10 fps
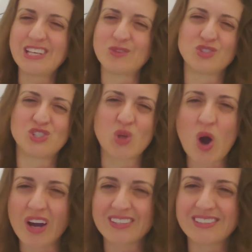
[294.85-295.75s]
like you're
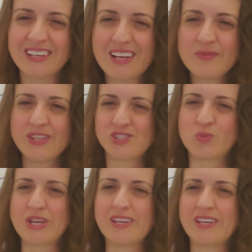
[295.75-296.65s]
stalked
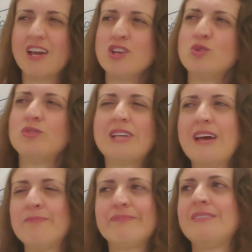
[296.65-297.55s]
this week. You
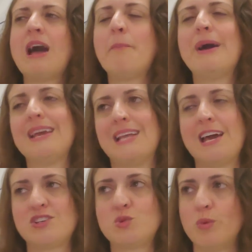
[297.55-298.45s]
not not by an
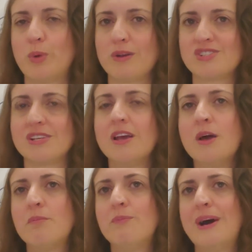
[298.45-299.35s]
actual person,
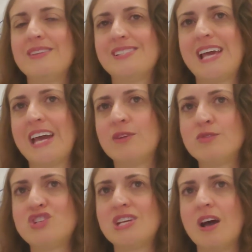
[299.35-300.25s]
but by this
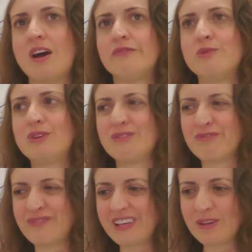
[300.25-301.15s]
energy of you can
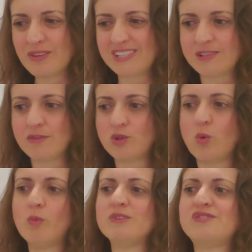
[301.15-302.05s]
feel this and
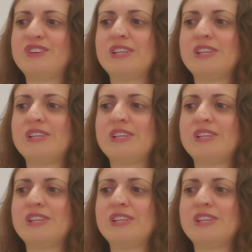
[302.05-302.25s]
you almost